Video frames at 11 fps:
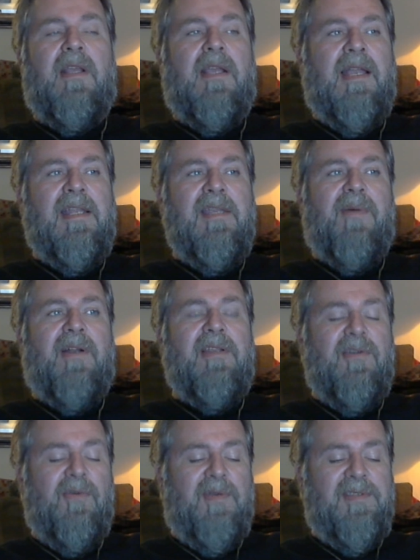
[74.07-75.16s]
Anybody
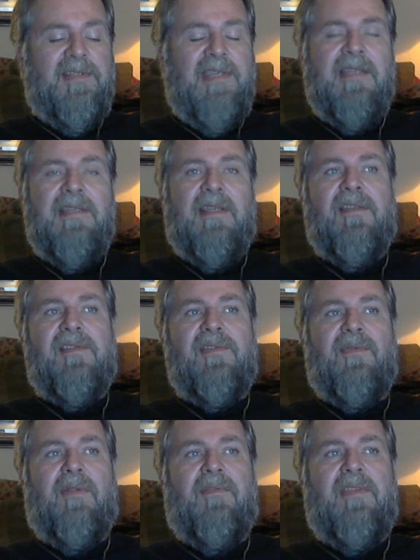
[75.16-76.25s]
who has attended the
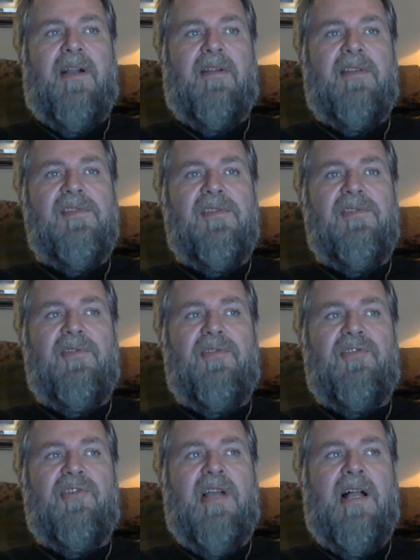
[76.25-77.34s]
School of the Art Institute of
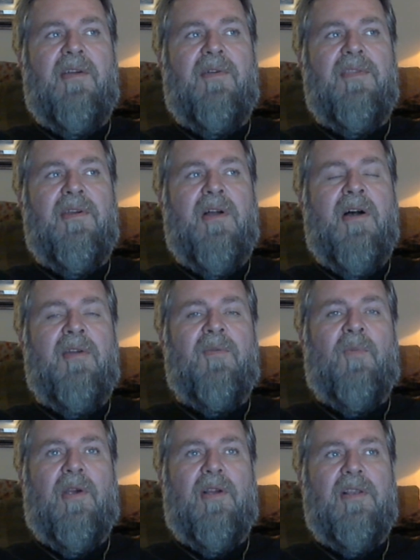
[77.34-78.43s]
Chicago, their
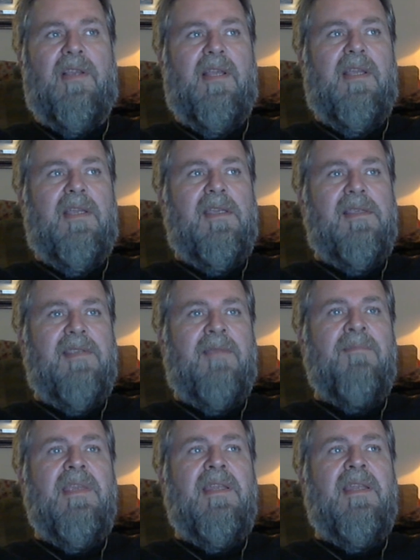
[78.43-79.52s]
artwork is
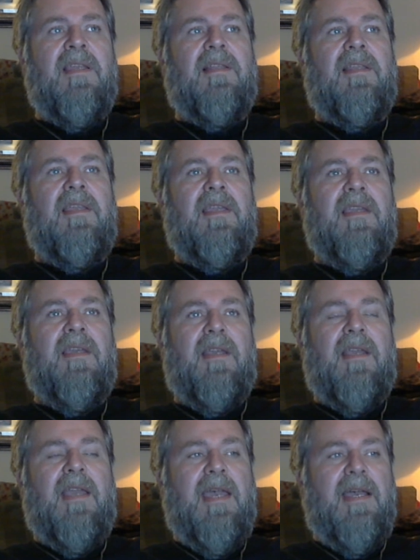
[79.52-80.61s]
immediately
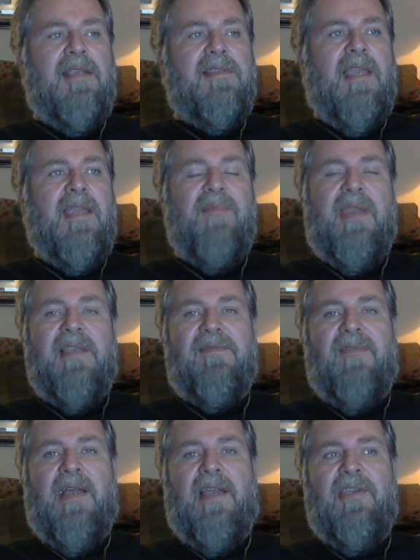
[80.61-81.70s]
has a base
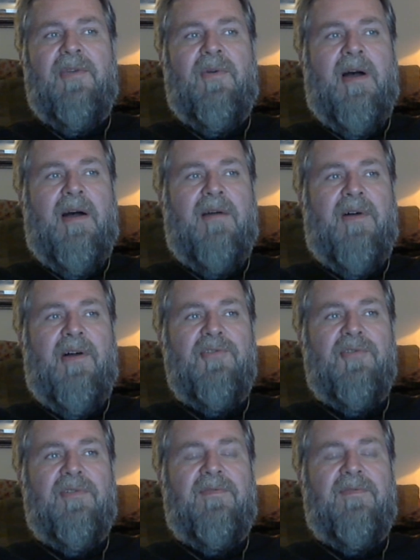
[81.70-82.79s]
value of
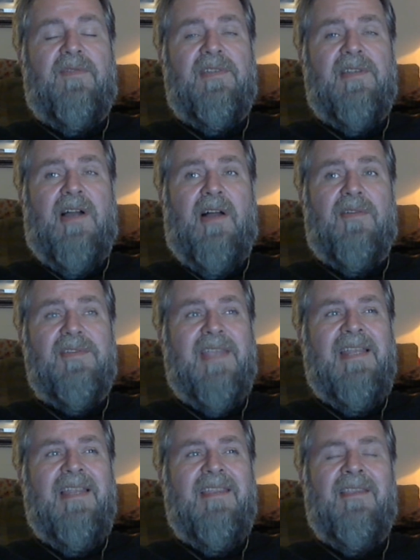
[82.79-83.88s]
$150.
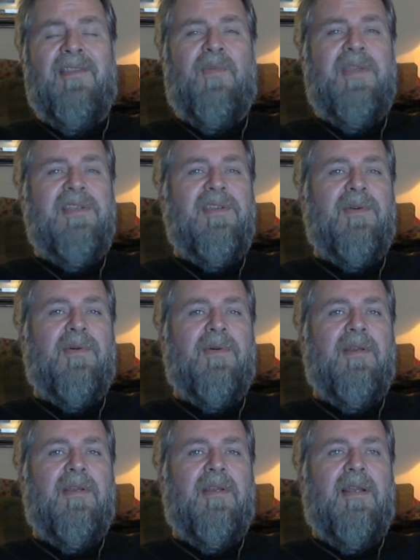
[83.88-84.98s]
Anything that we do.
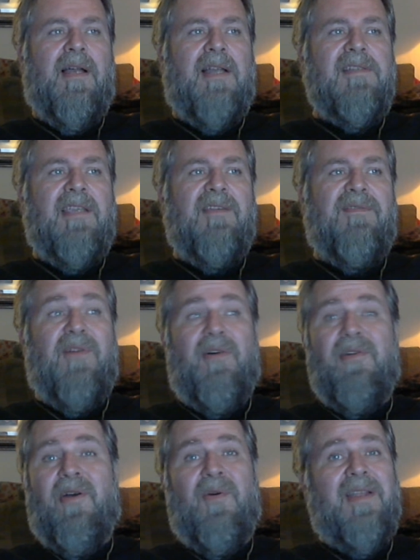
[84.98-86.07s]
I take a
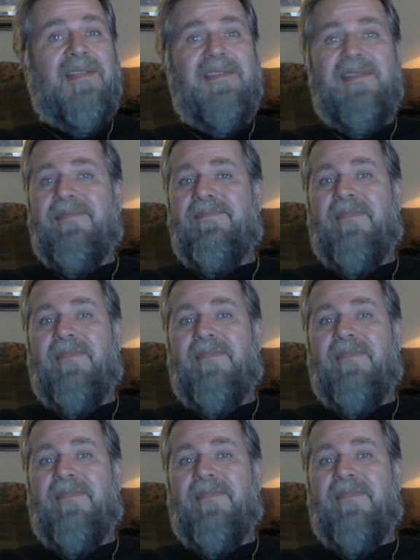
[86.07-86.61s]
photo, it's